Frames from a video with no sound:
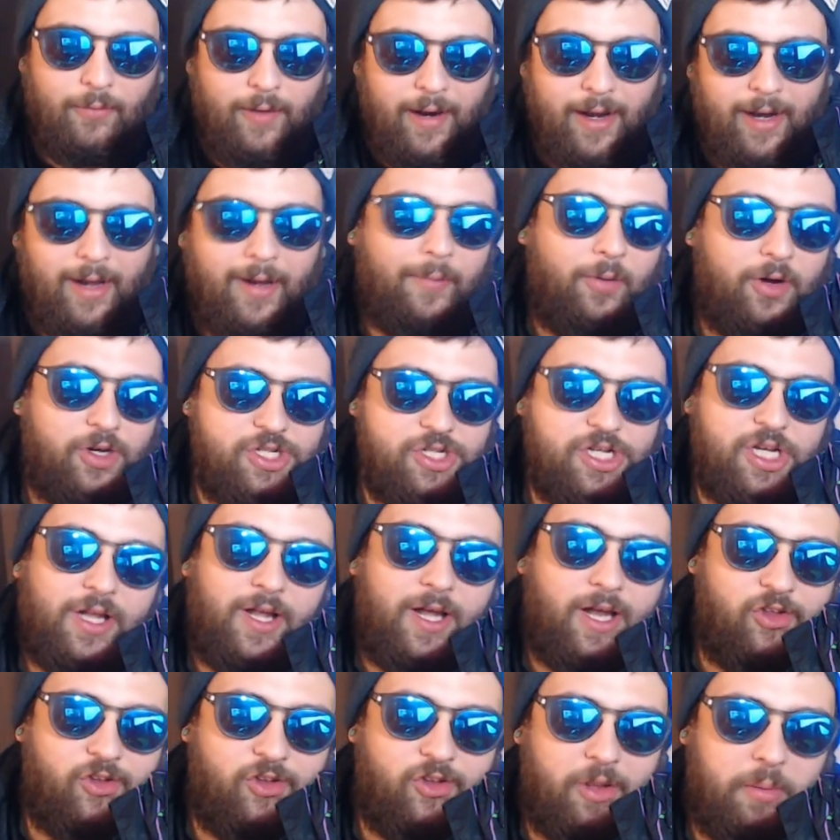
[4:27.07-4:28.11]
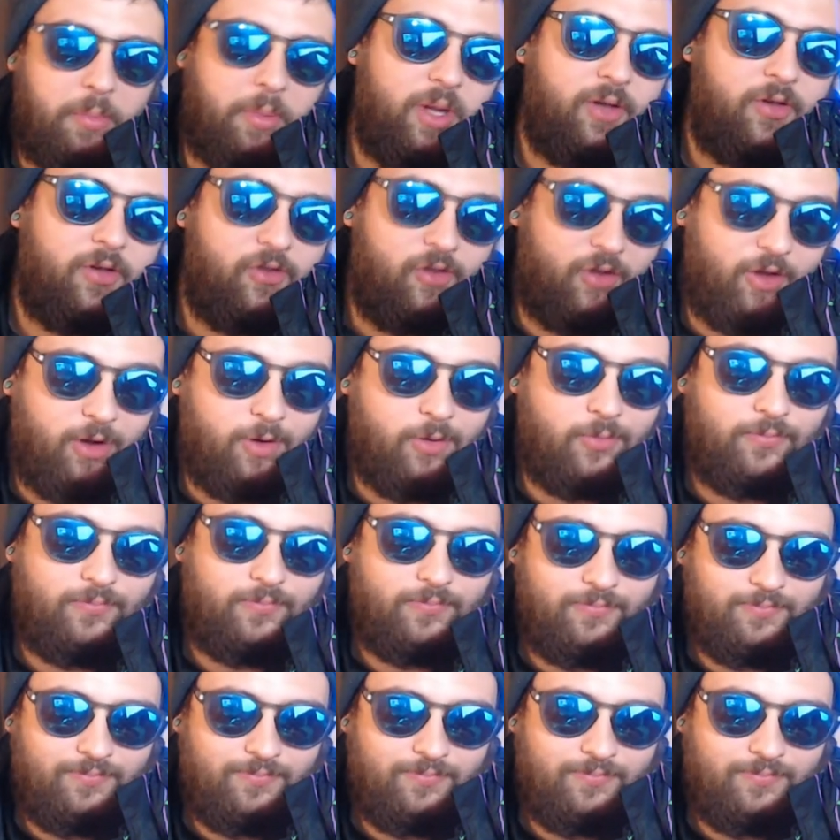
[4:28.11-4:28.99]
Right now I'm watching a lot of Summit, so